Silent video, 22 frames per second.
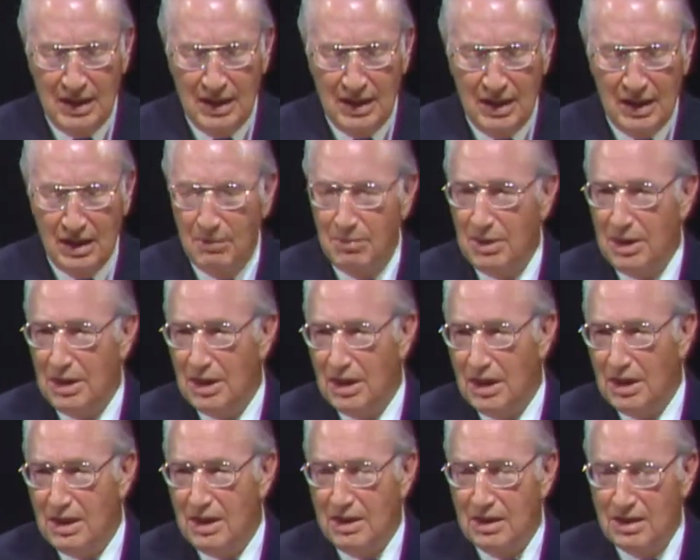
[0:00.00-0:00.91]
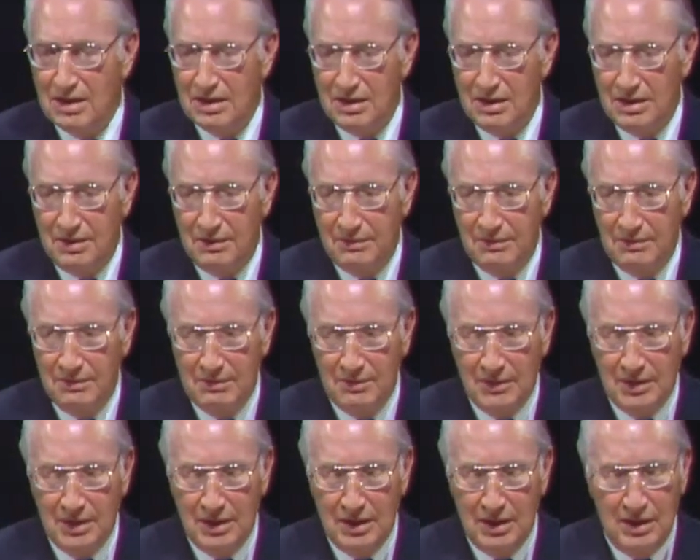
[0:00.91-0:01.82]
and be an atheist,
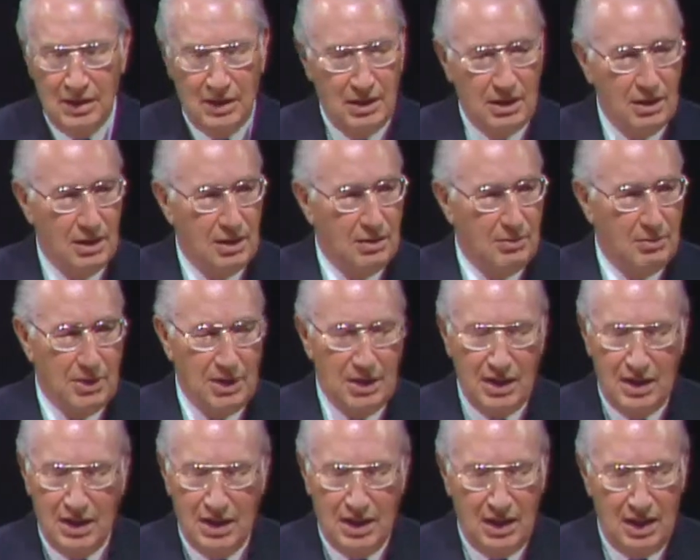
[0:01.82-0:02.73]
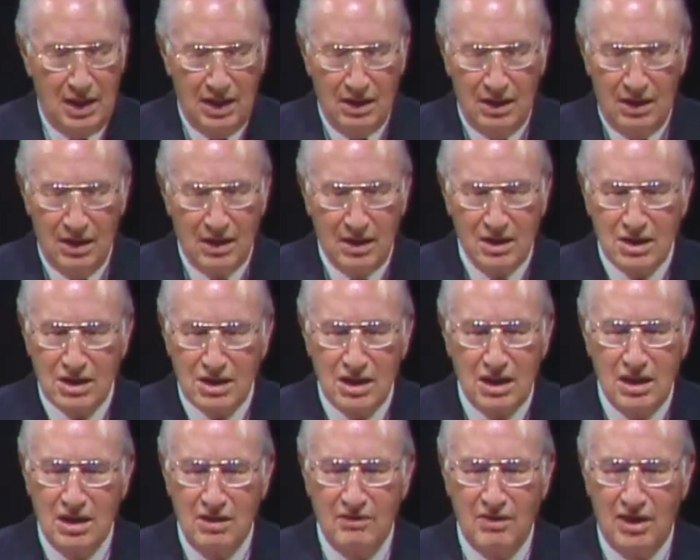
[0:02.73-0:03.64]
but I cannot
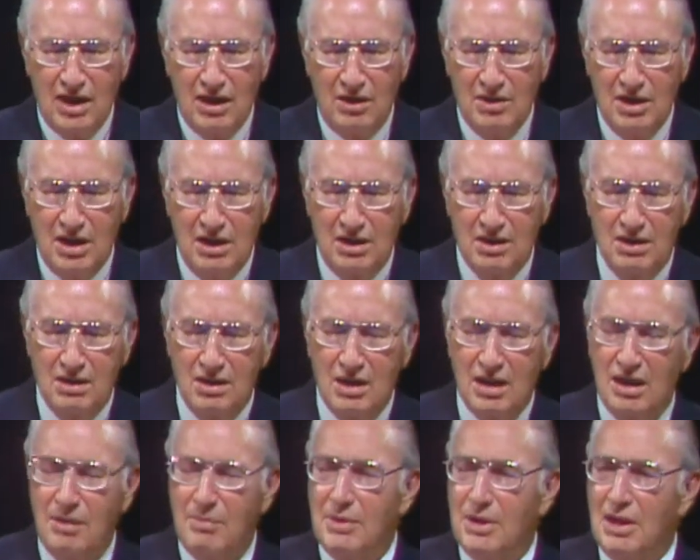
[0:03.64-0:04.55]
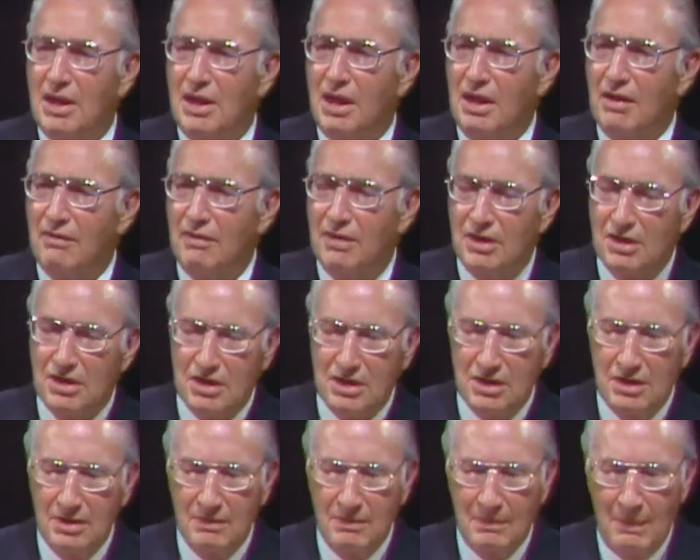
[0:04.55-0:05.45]
conceive how he could look up at the heavens
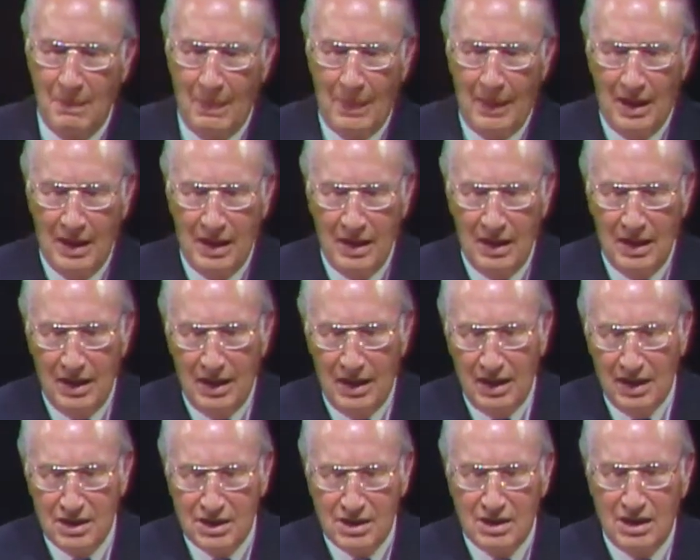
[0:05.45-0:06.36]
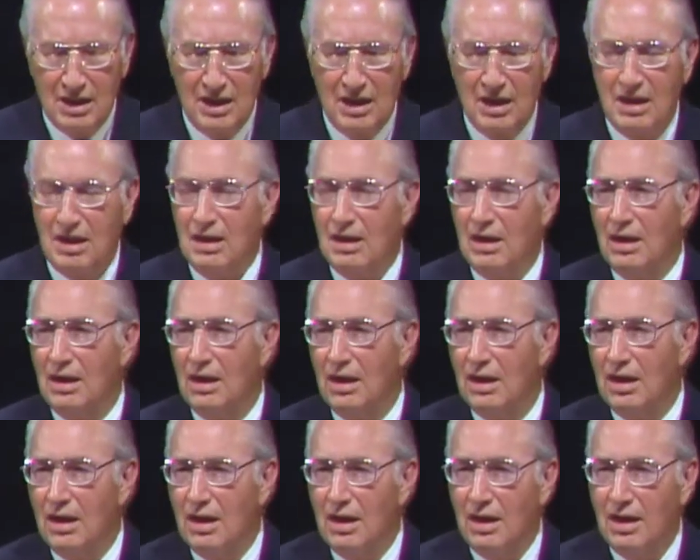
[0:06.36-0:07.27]
and say,
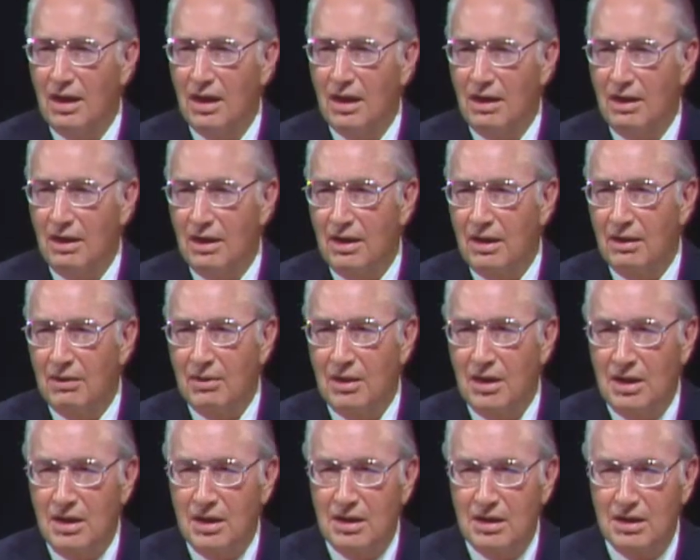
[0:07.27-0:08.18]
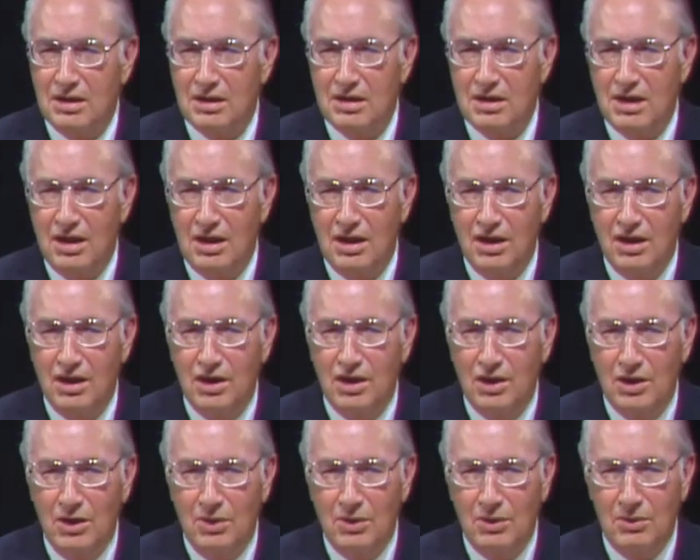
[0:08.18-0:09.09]
there is
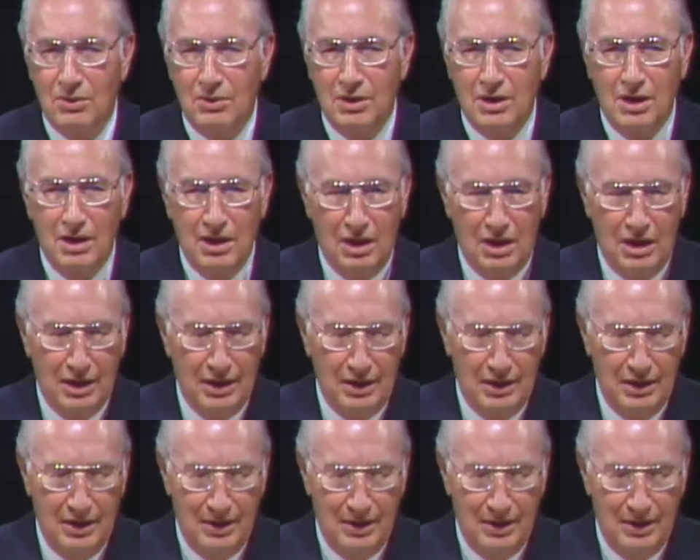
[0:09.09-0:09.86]
no God."